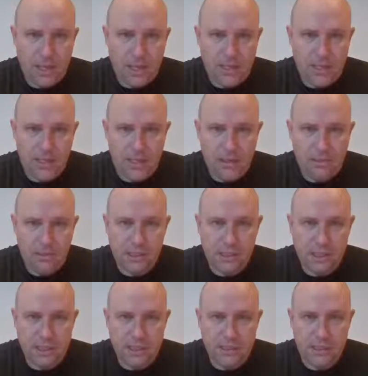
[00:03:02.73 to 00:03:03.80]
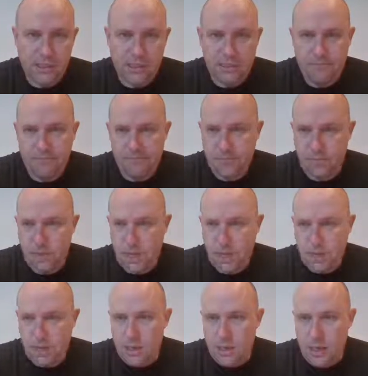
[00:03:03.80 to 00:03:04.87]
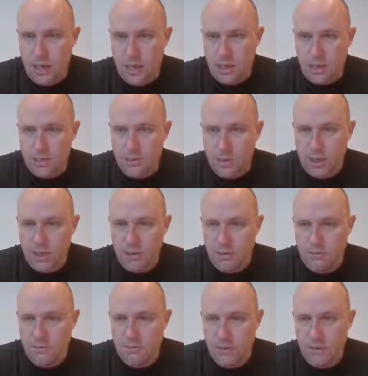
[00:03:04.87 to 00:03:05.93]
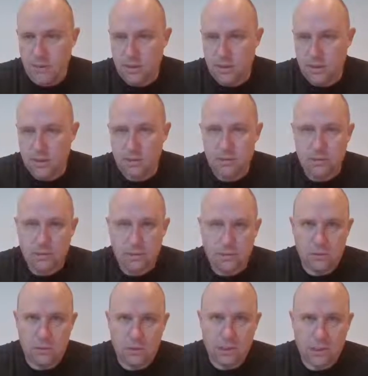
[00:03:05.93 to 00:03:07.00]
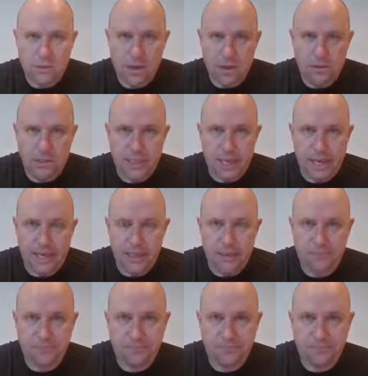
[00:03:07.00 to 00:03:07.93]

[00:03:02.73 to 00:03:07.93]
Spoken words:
So 6 and 12 also go together.